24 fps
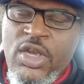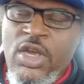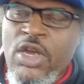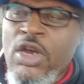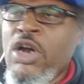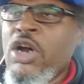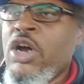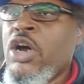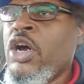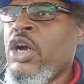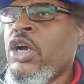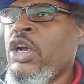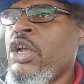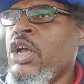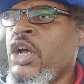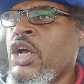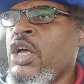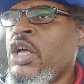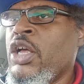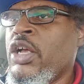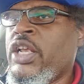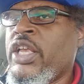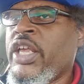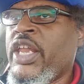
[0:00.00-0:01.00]

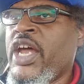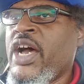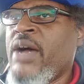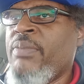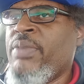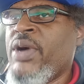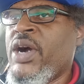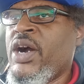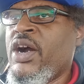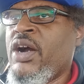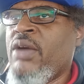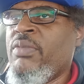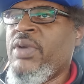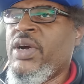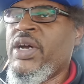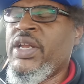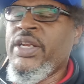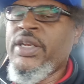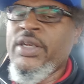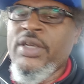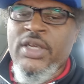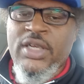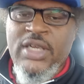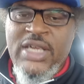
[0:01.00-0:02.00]
Oh, can I borrow
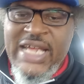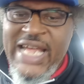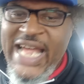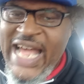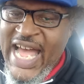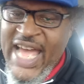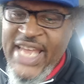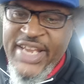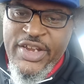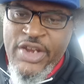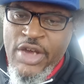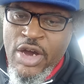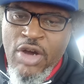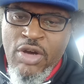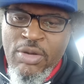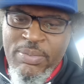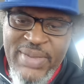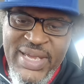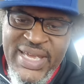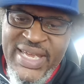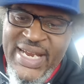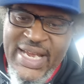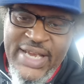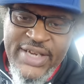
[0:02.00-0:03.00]
money? I know,
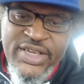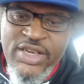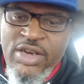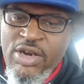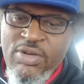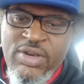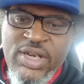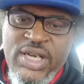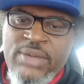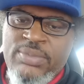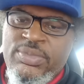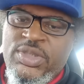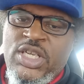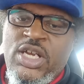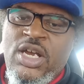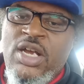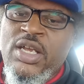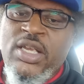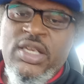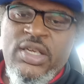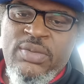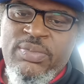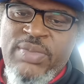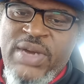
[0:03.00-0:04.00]
man. I know what I'm
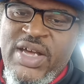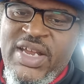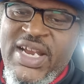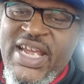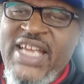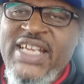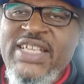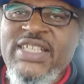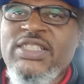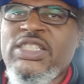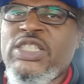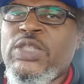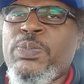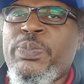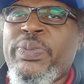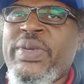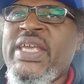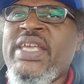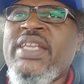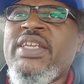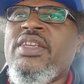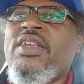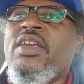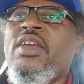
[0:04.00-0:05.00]
talking about. I
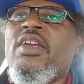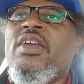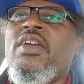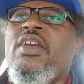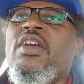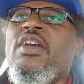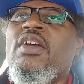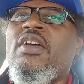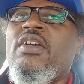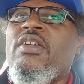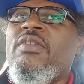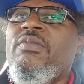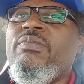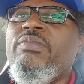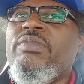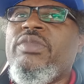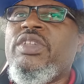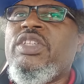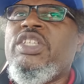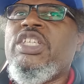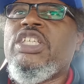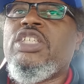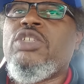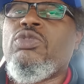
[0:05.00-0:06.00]
spent
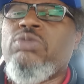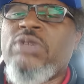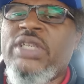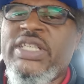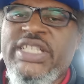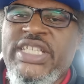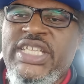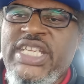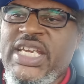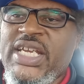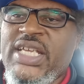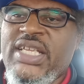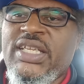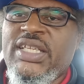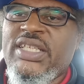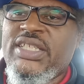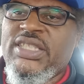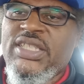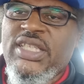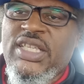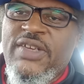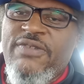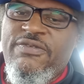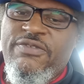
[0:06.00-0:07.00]
just
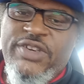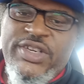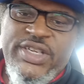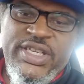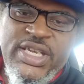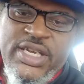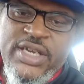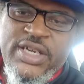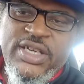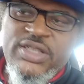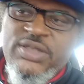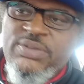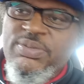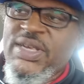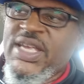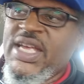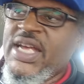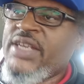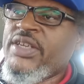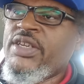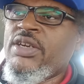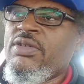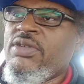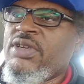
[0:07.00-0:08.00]
ridiculously for years, man.
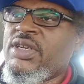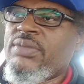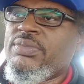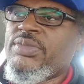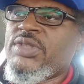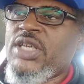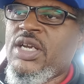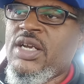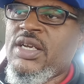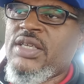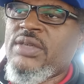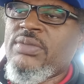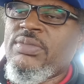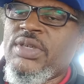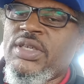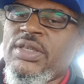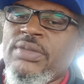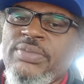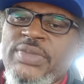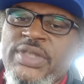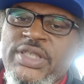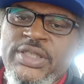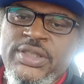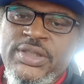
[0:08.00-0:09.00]
I know what I'm talking about,
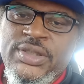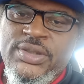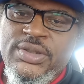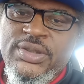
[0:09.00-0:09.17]
man.